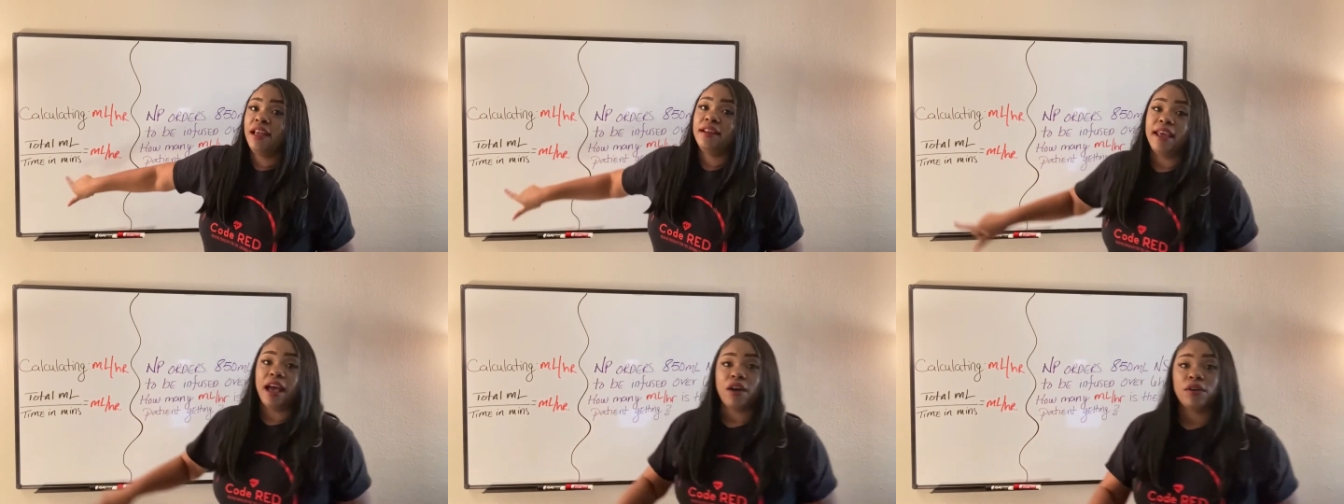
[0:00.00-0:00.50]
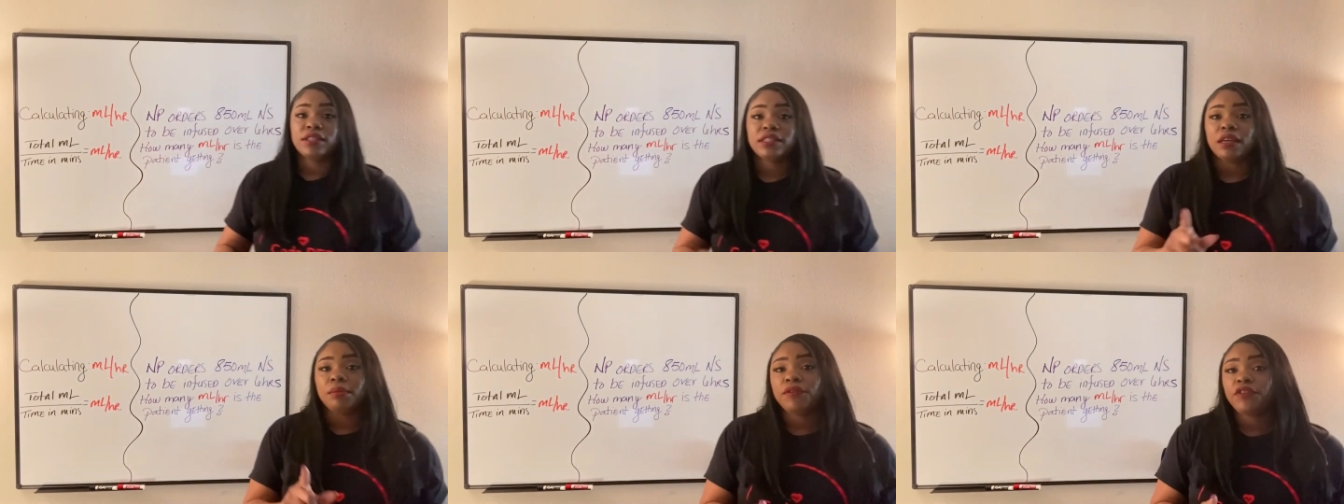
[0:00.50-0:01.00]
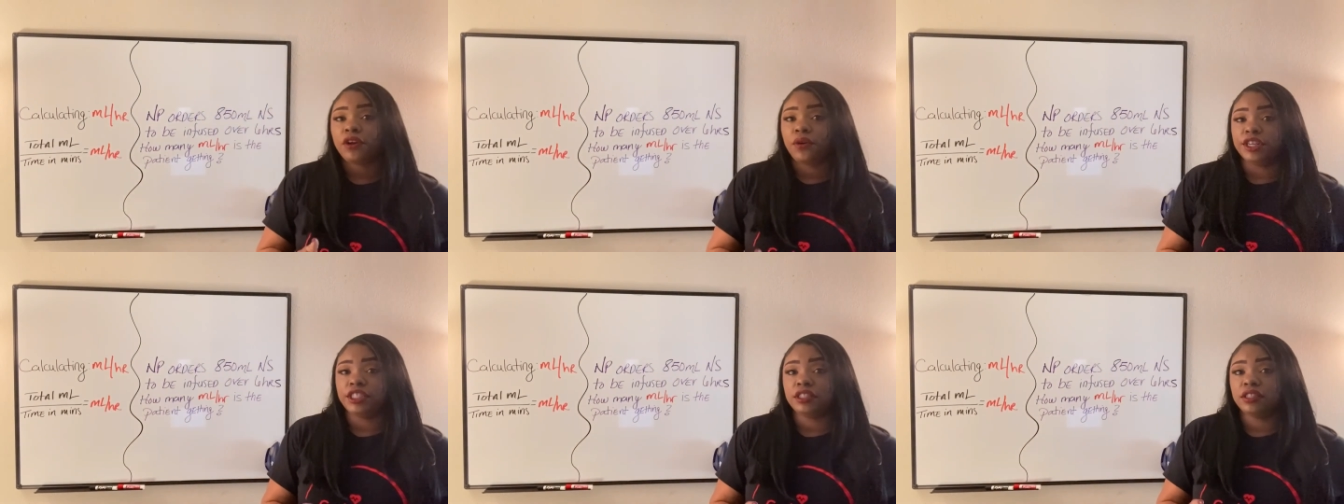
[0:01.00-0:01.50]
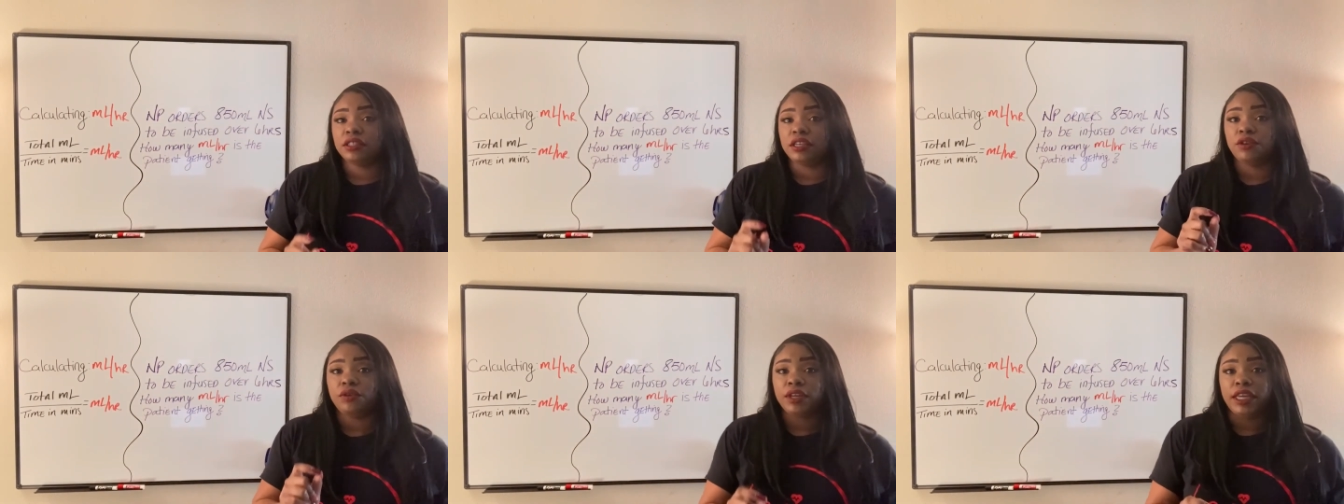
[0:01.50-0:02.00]
Now, some of your questions
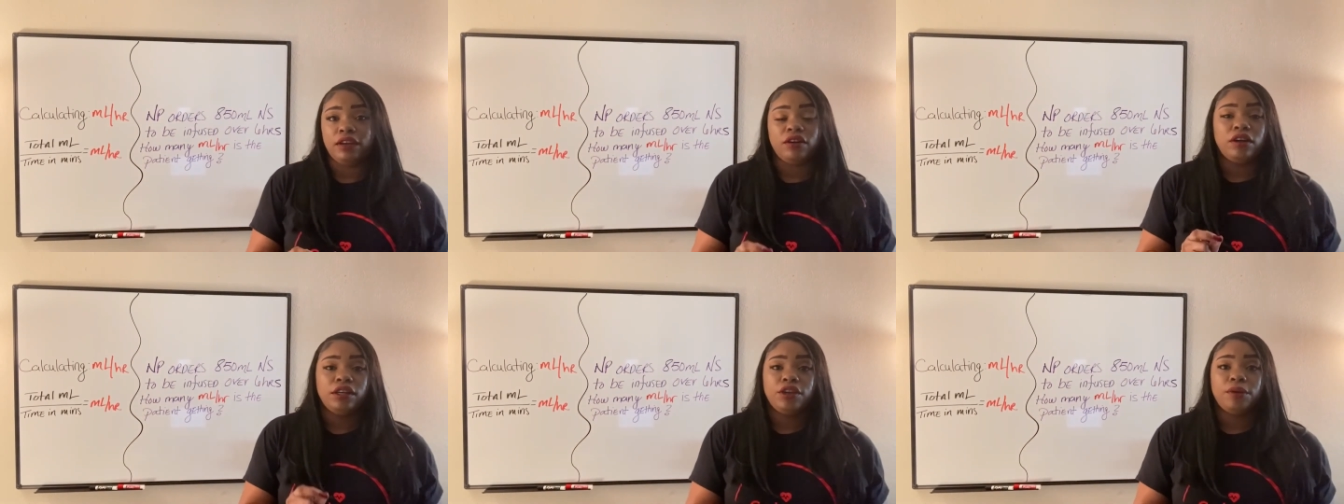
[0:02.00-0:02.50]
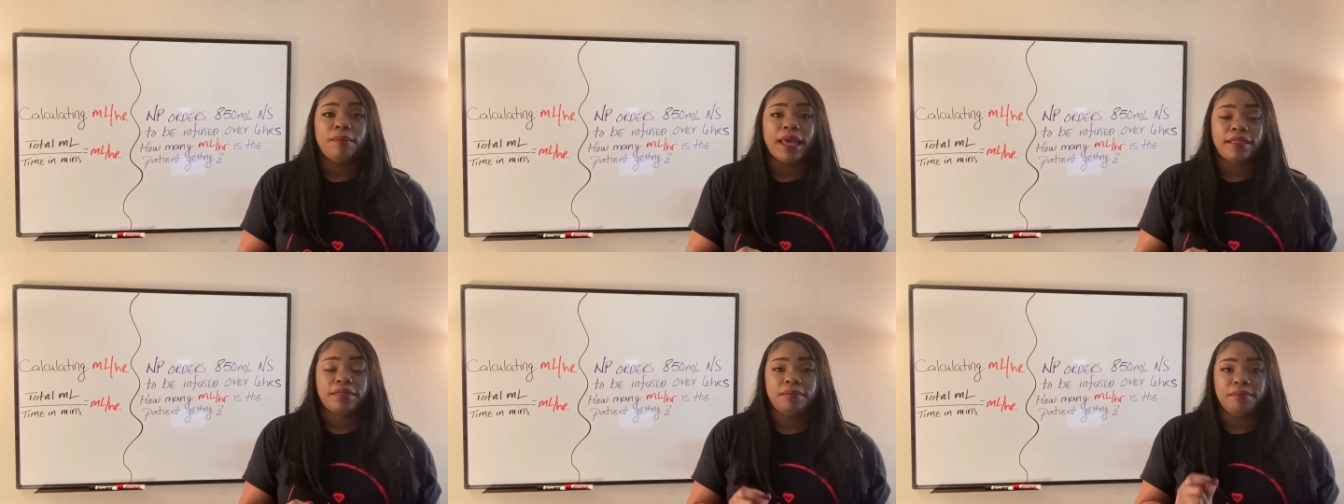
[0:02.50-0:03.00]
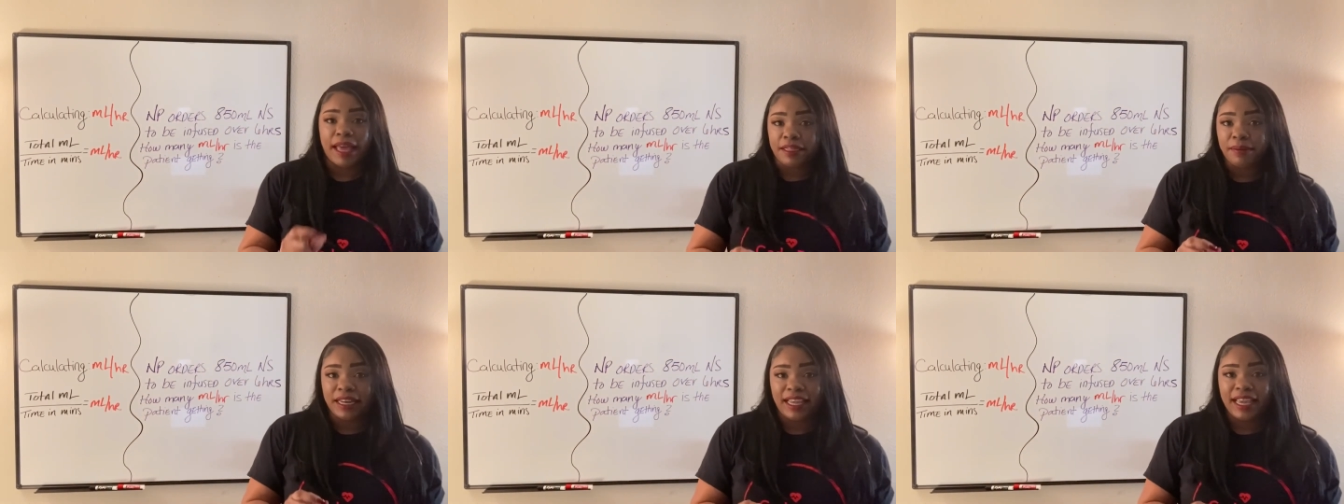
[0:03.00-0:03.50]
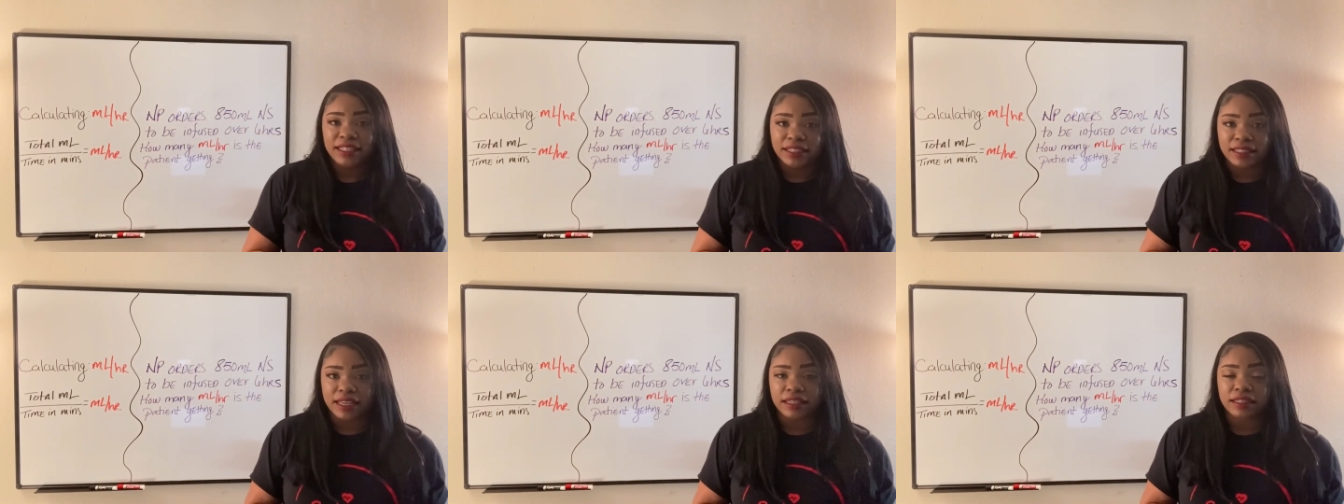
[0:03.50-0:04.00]
that you'll get on your math
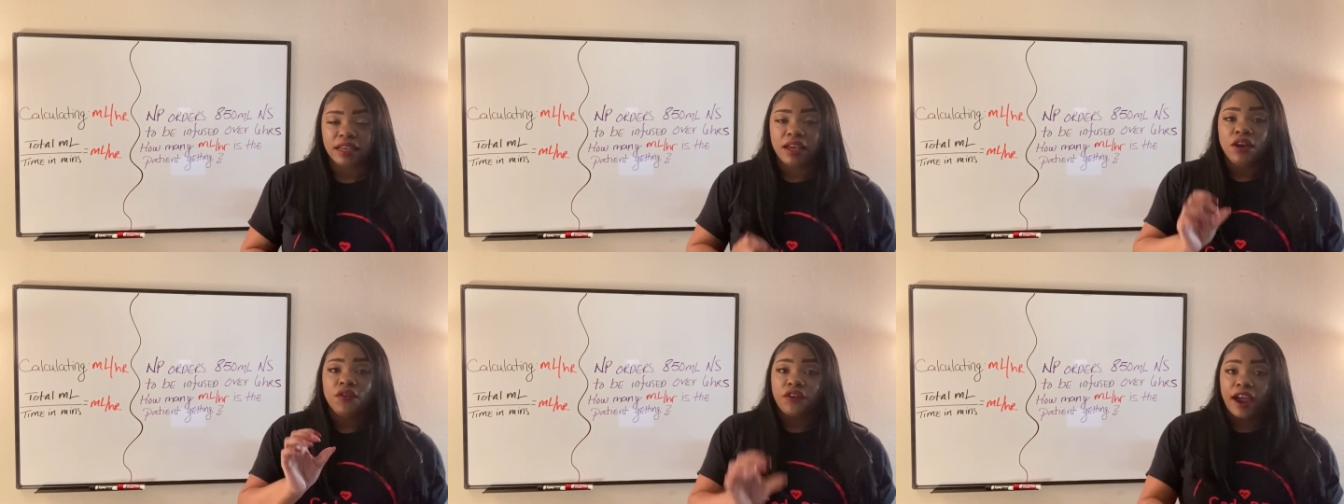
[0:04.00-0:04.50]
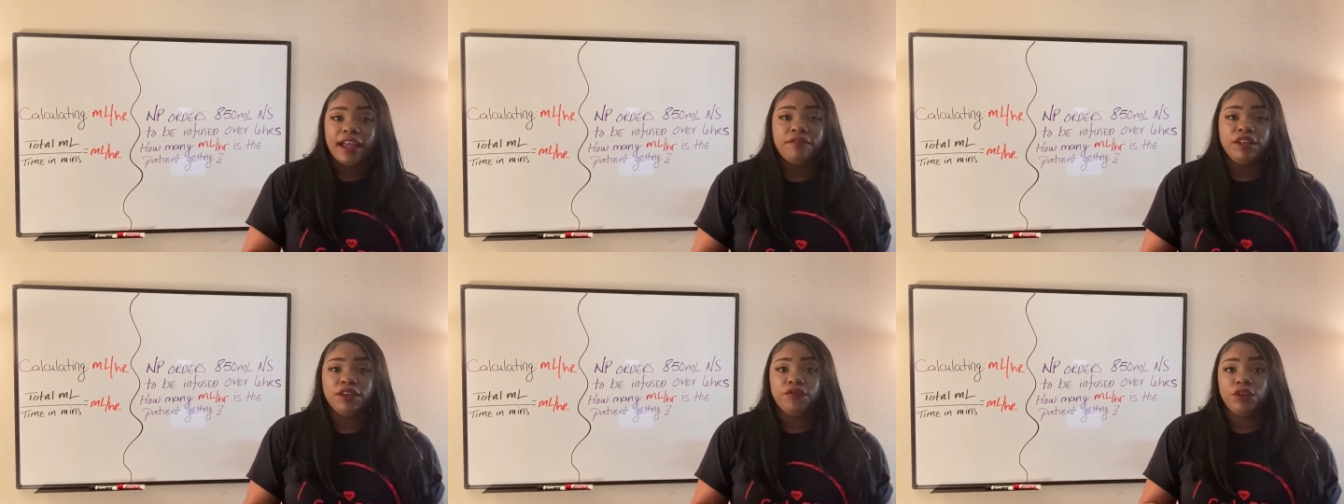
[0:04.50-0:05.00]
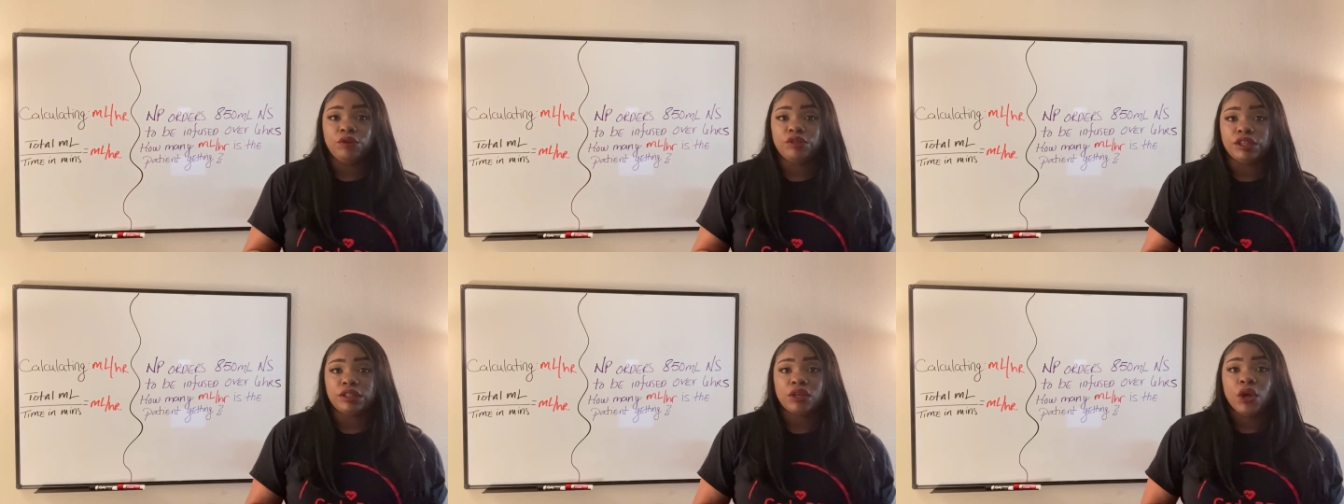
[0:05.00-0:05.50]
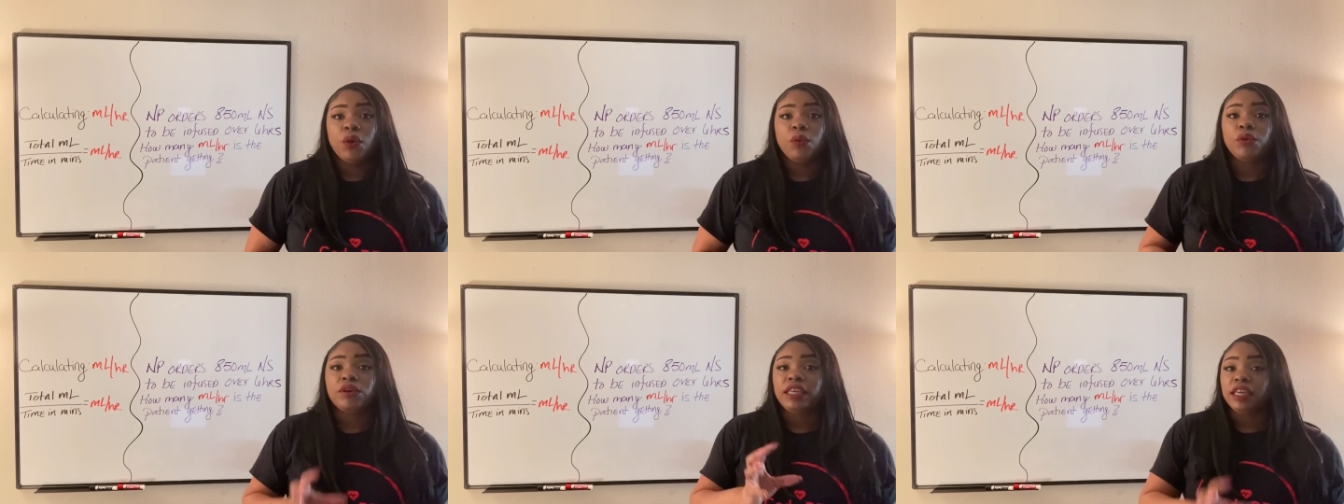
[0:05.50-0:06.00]
medication test for IV infusions
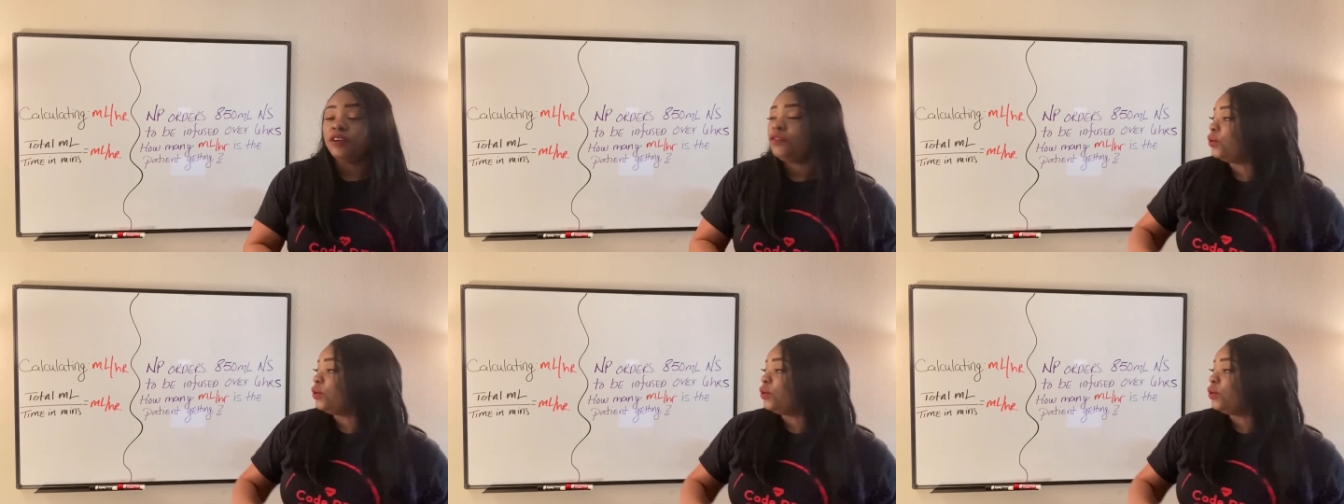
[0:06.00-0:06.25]
will give